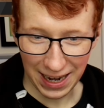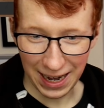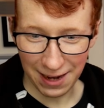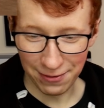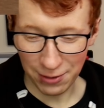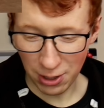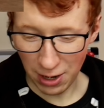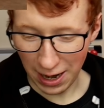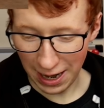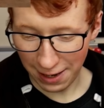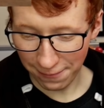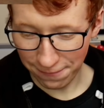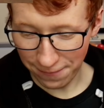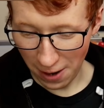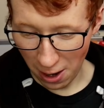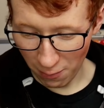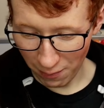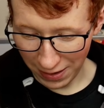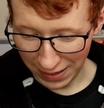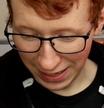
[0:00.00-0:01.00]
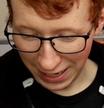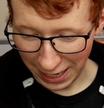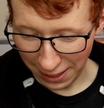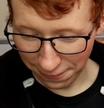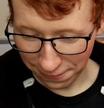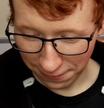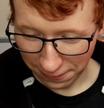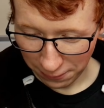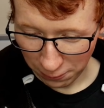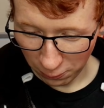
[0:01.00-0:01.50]
I have not, I found my
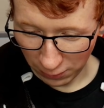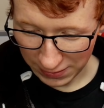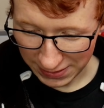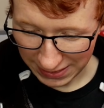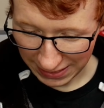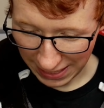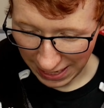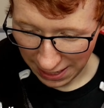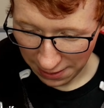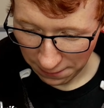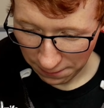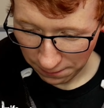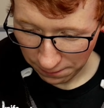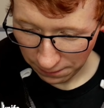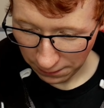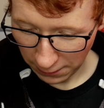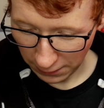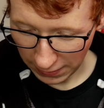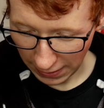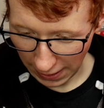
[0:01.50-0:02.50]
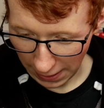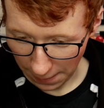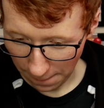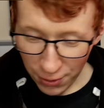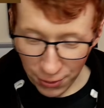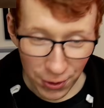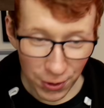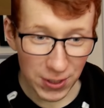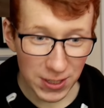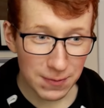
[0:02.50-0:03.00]
knife once again. Okay.
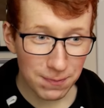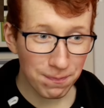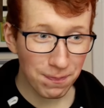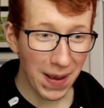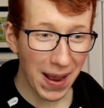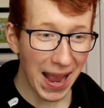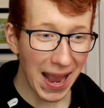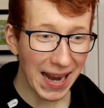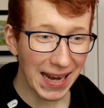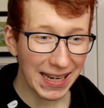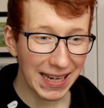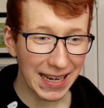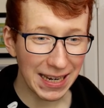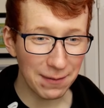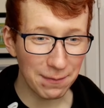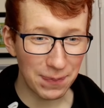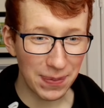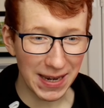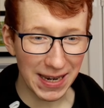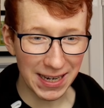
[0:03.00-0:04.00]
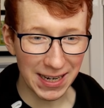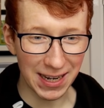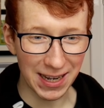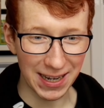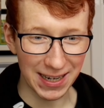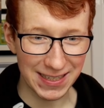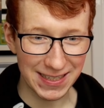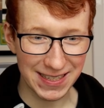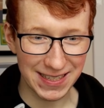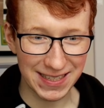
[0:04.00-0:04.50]
There's packing
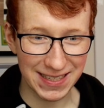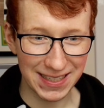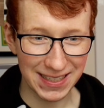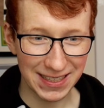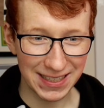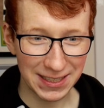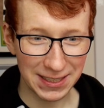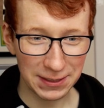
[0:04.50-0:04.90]
peanuts.